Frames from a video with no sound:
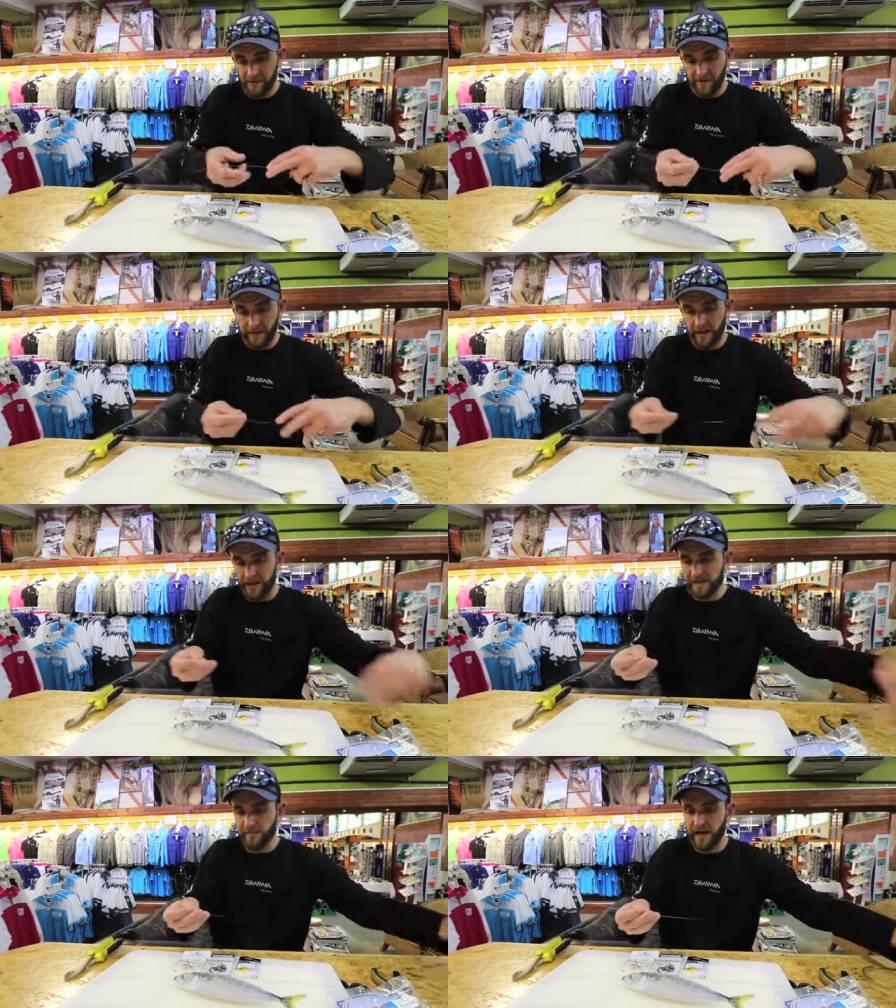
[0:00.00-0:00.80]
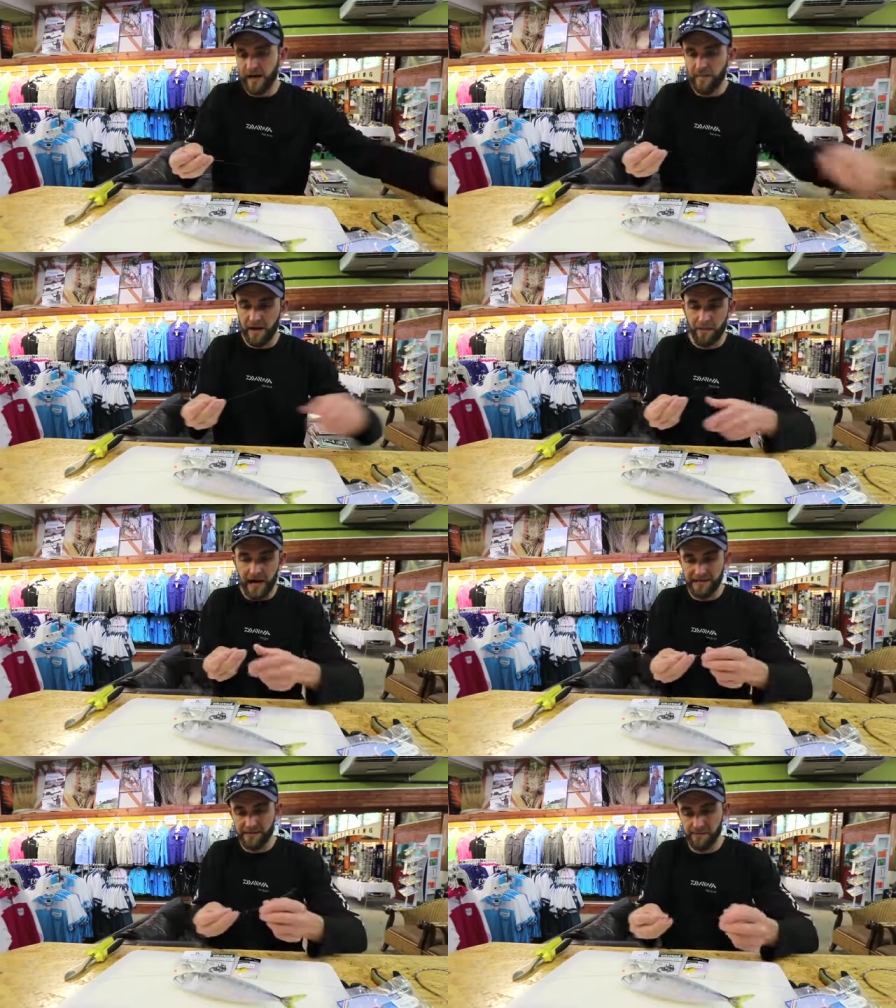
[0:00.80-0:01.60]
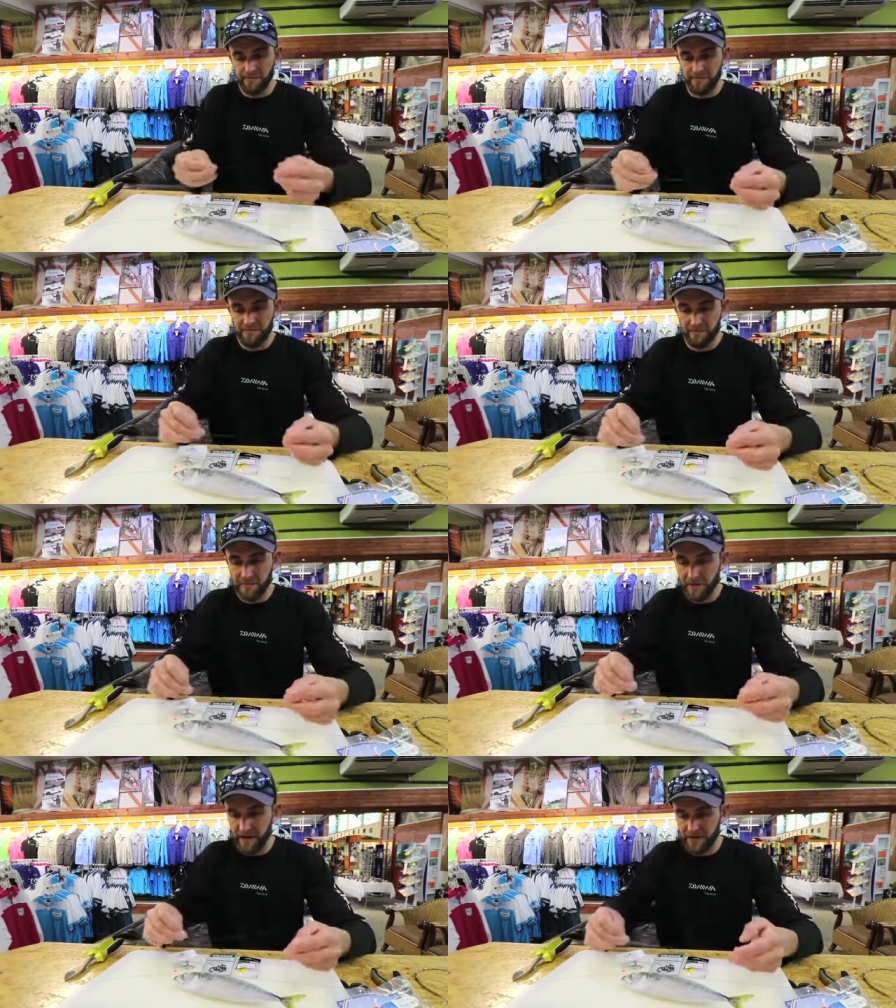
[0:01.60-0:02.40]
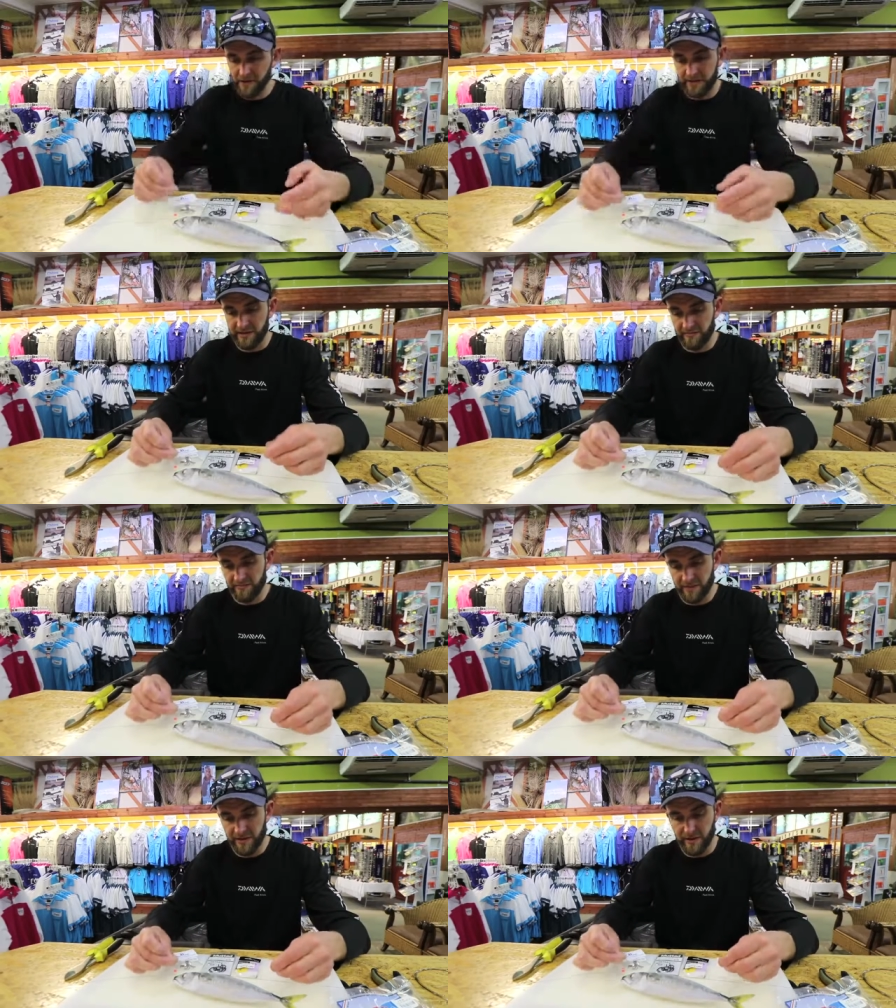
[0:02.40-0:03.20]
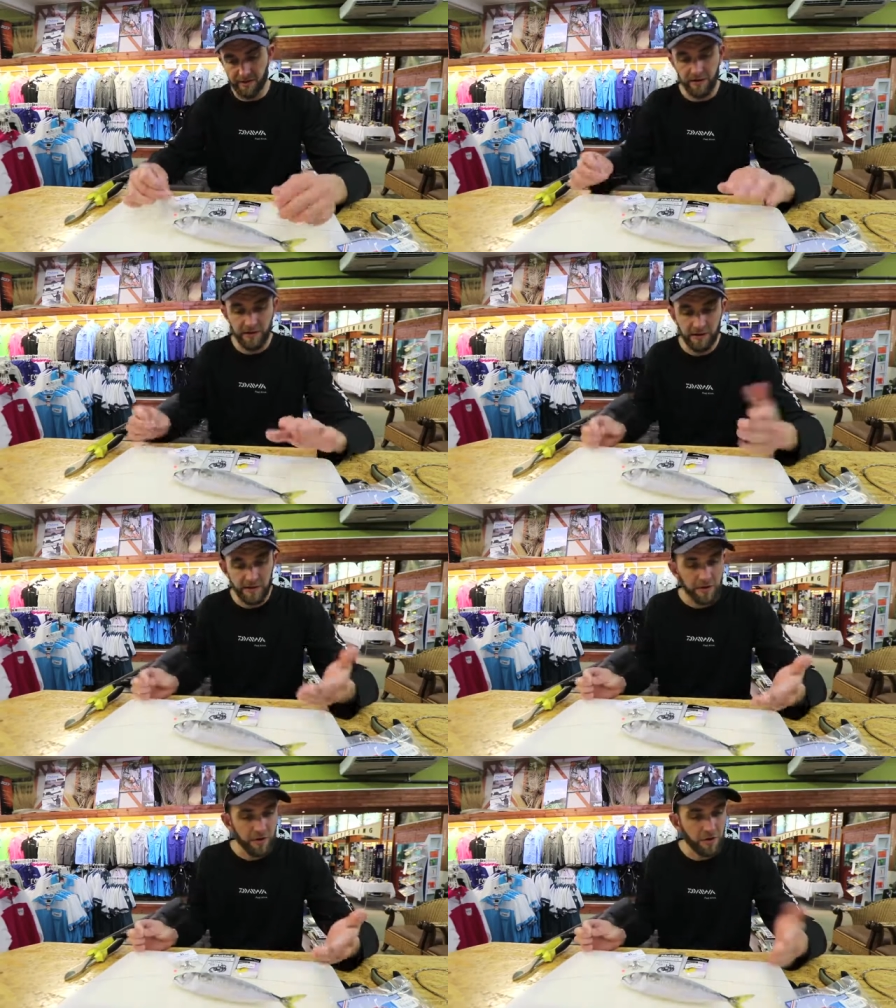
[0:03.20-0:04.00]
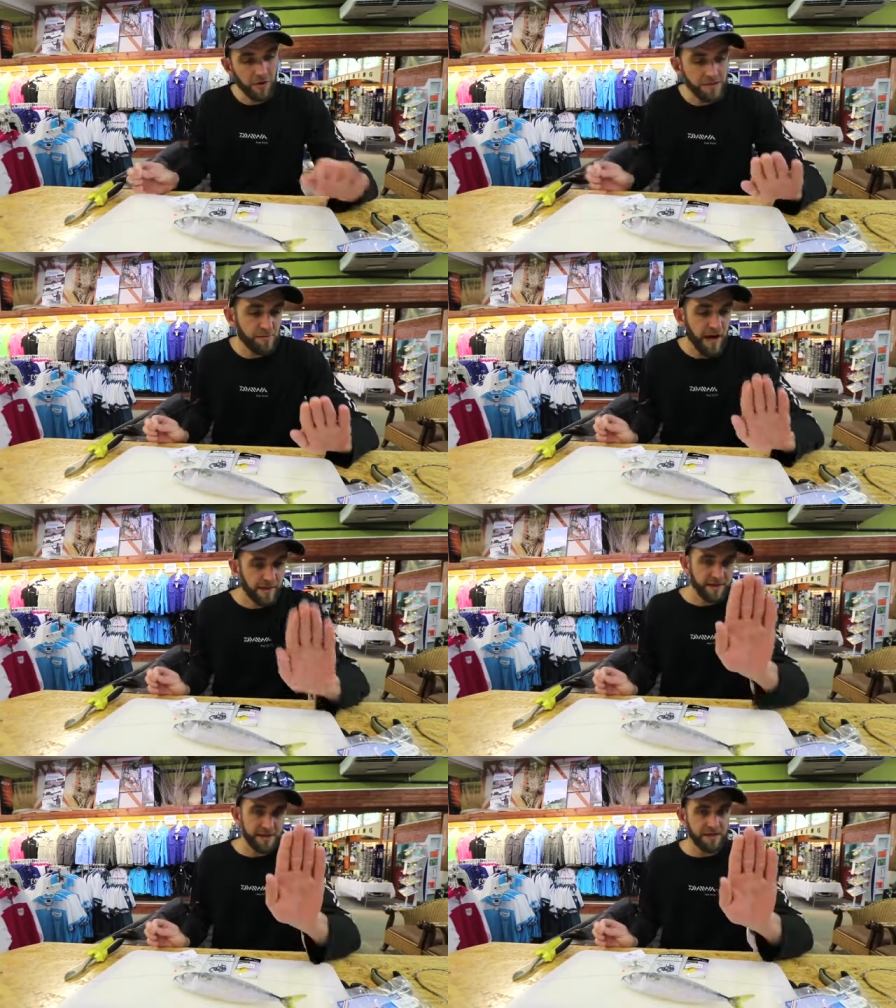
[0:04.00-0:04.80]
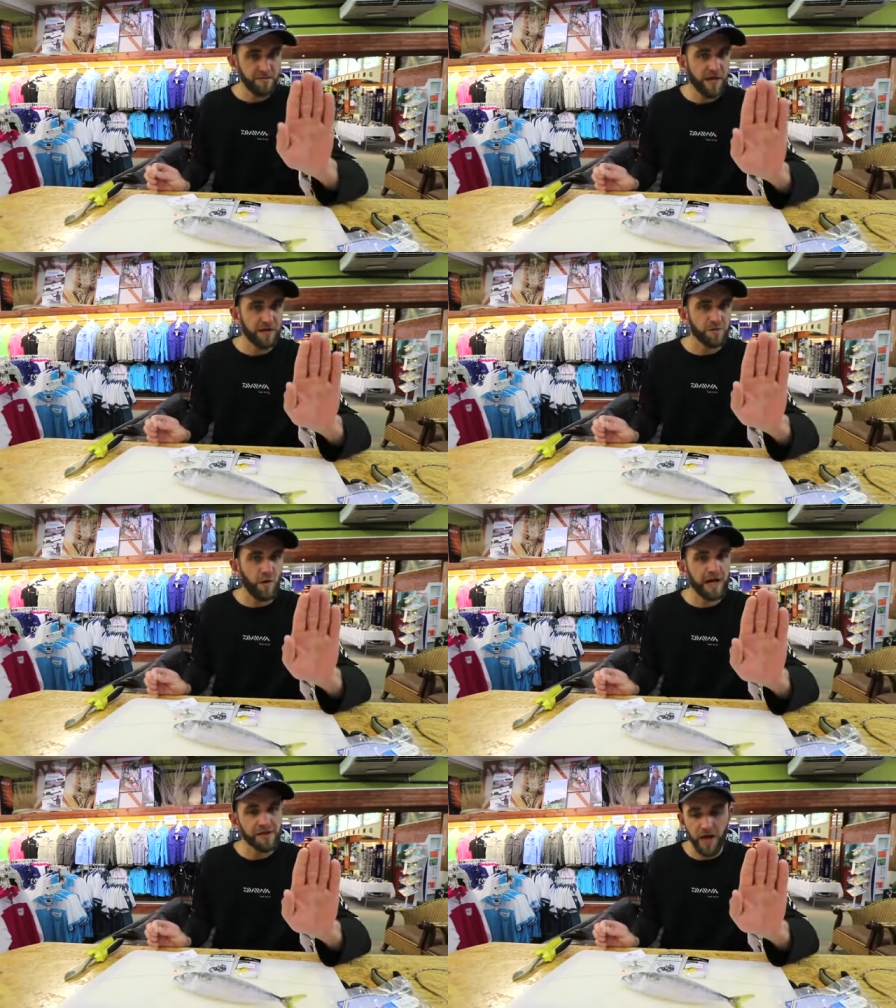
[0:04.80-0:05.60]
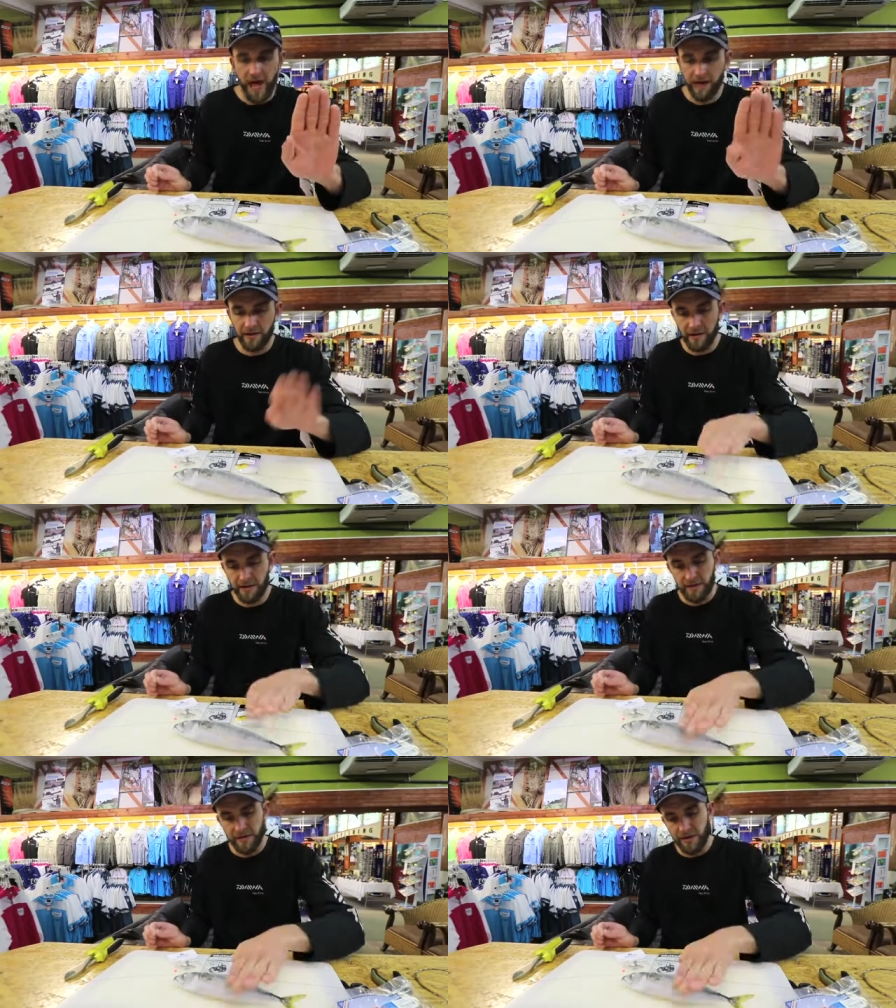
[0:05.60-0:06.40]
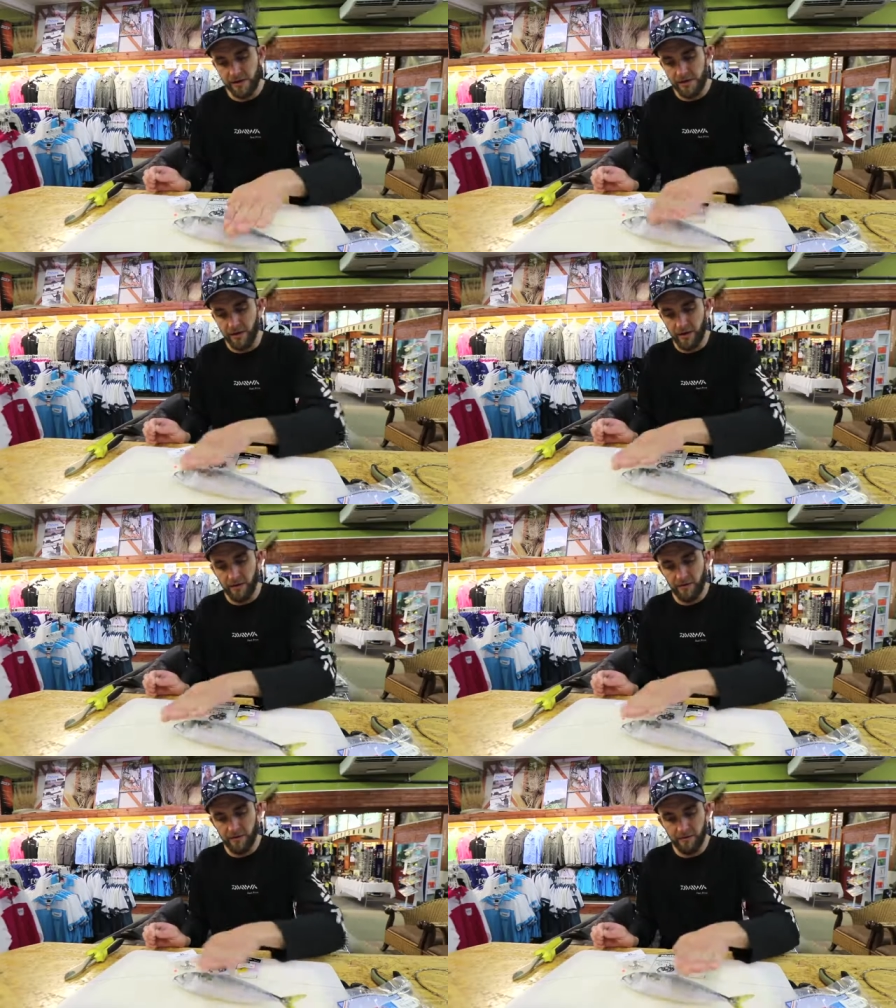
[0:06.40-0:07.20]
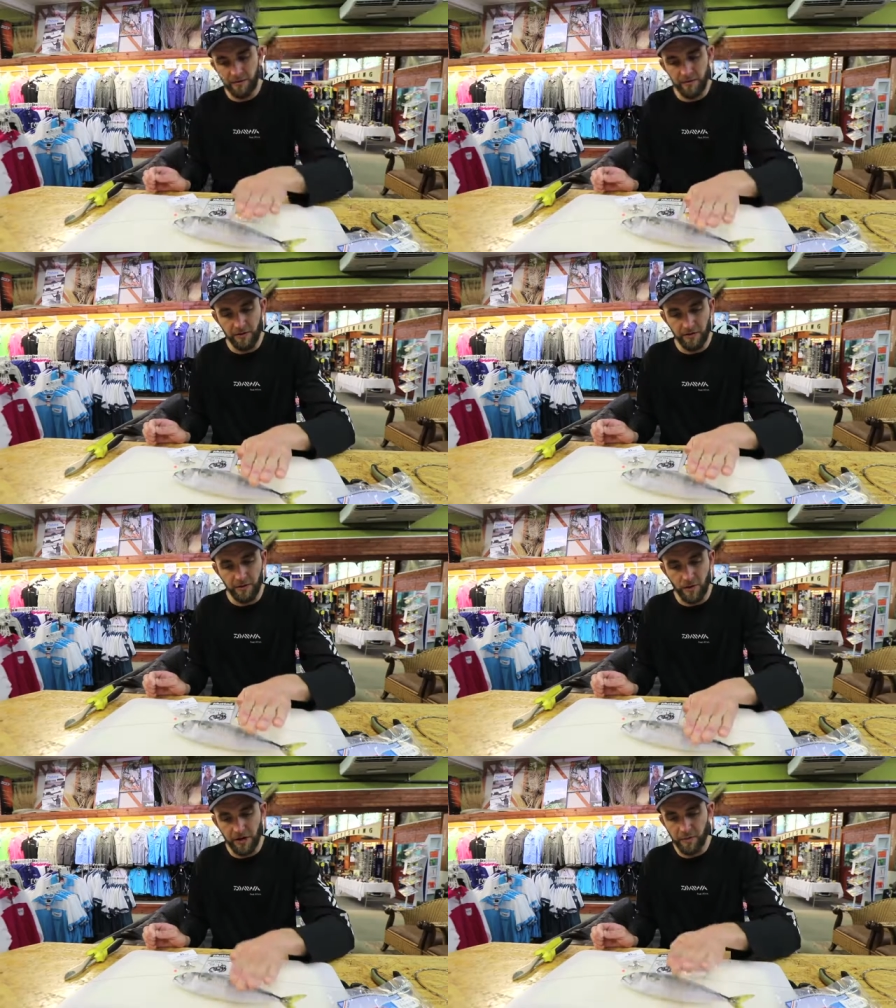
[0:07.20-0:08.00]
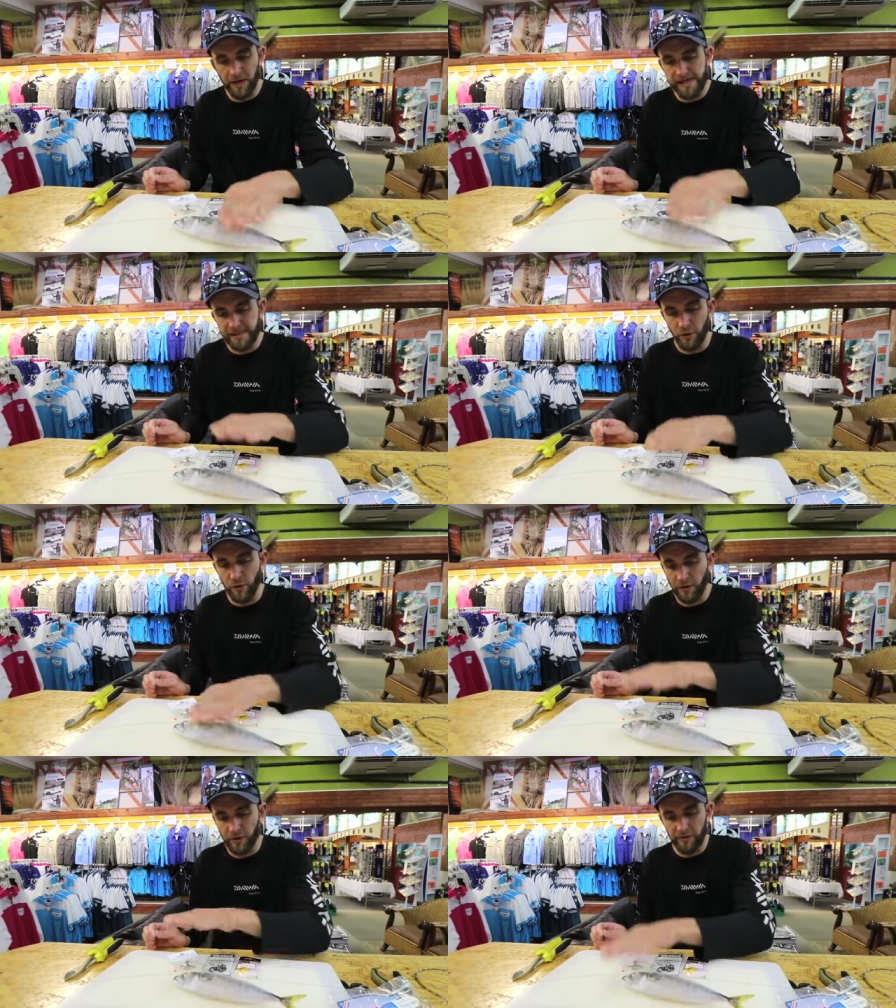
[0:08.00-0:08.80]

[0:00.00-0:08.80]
Okay, that's my, my bite, my bite trace. So the cudas mouth is about as wide as your hand. So you want to place a hook